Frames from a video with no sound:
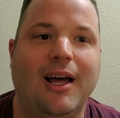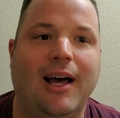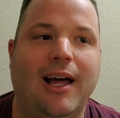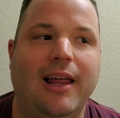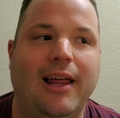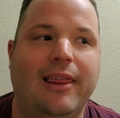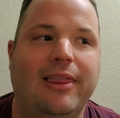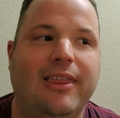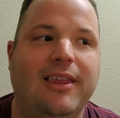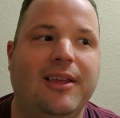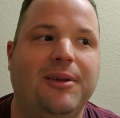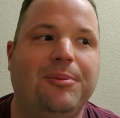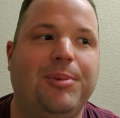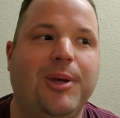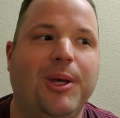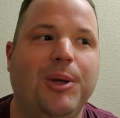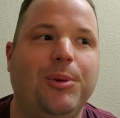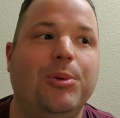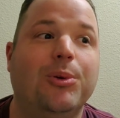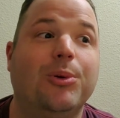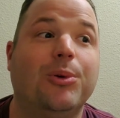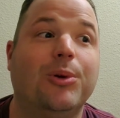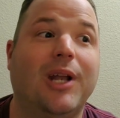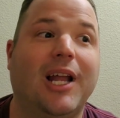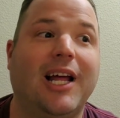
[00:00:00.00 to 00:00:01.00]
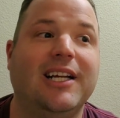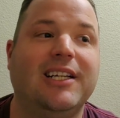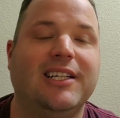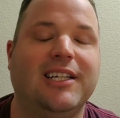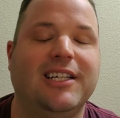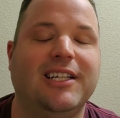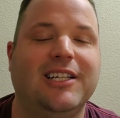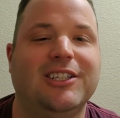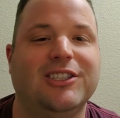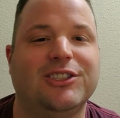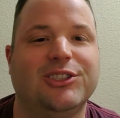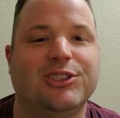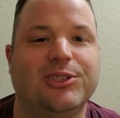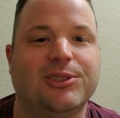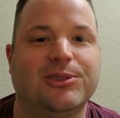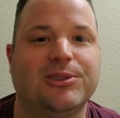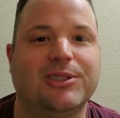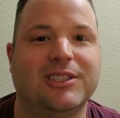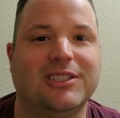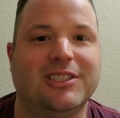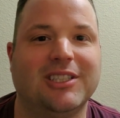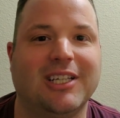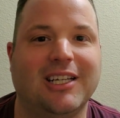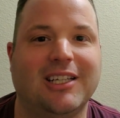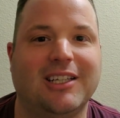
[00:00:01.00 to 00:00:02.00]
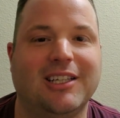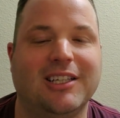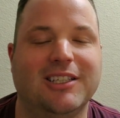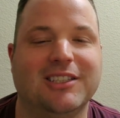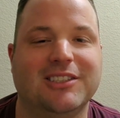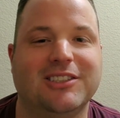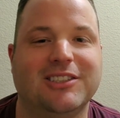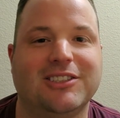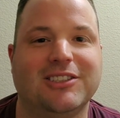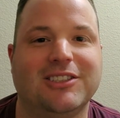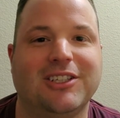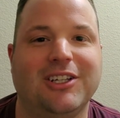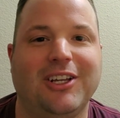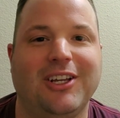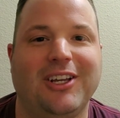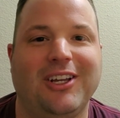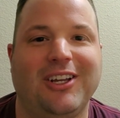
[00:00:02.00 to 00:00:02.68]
I think people would like to hear stories like this.